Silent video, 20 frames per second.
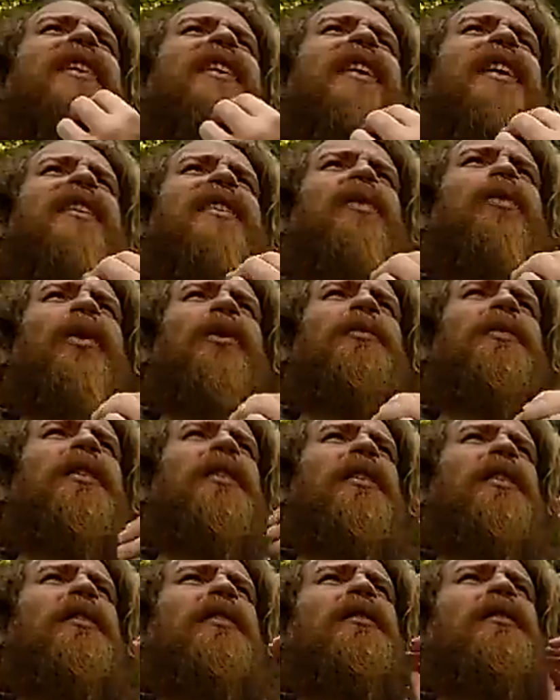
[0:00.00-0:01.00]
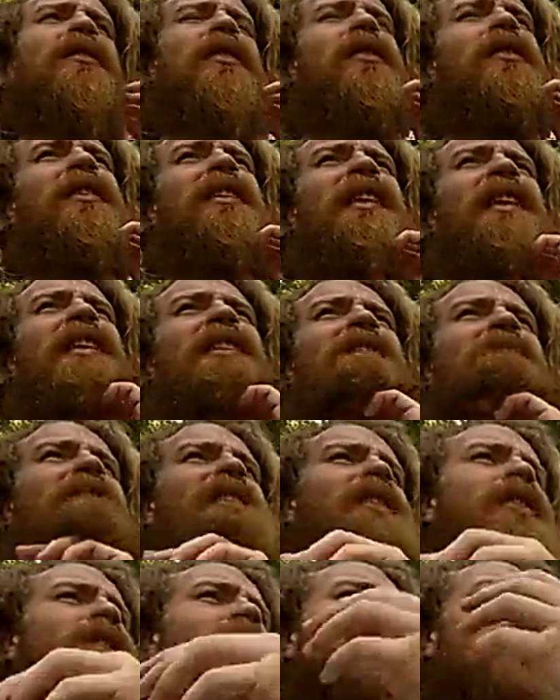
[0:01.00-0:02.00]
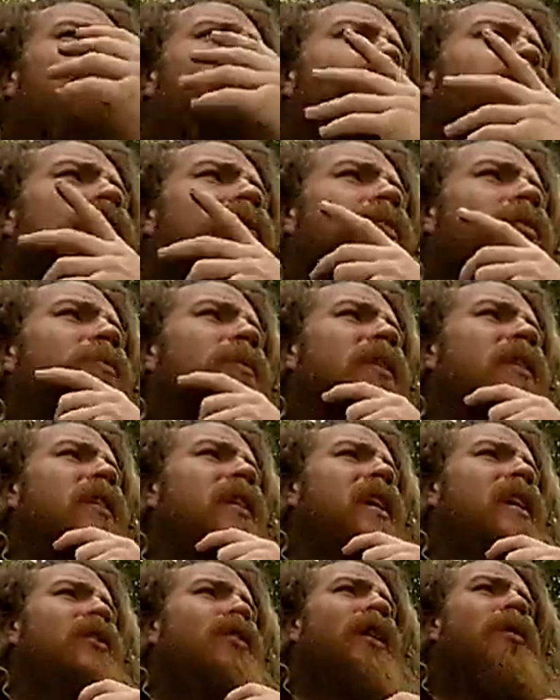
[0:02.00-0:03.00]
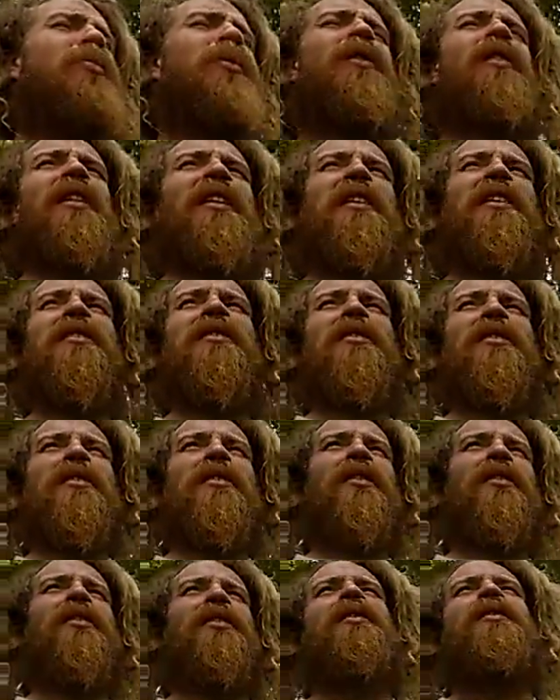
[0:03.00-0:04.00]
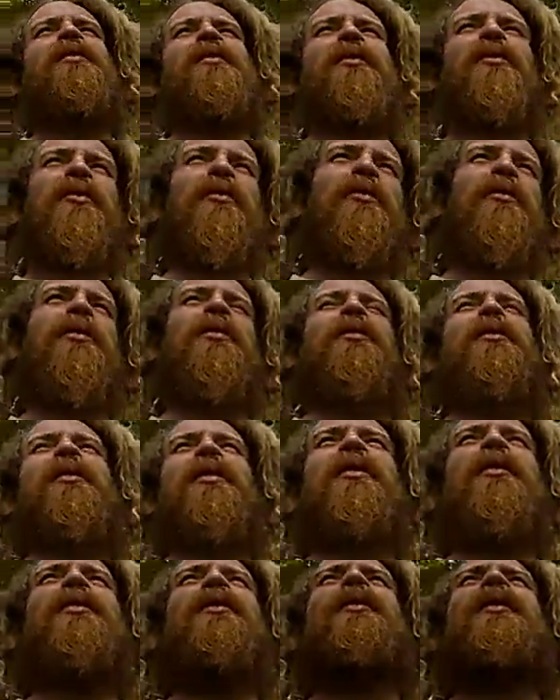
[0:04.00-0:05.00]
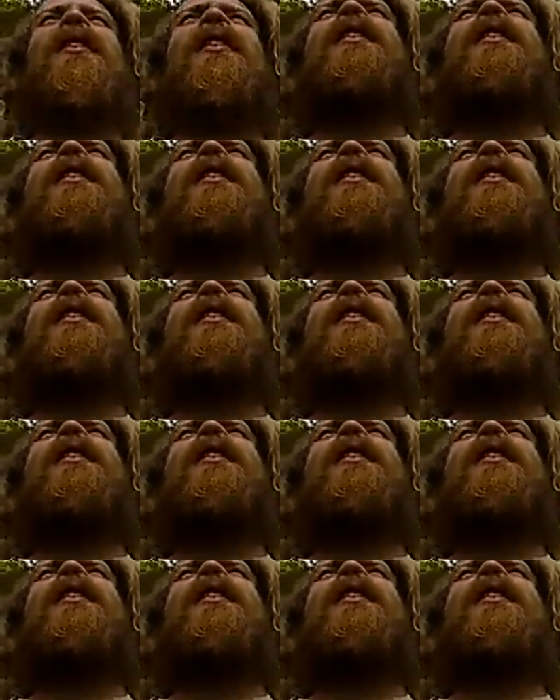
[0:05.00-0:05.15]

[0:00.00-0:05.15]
think he has a website called Atlantean Gardens or something like that. I'll try to put links to all these dudes and stuff.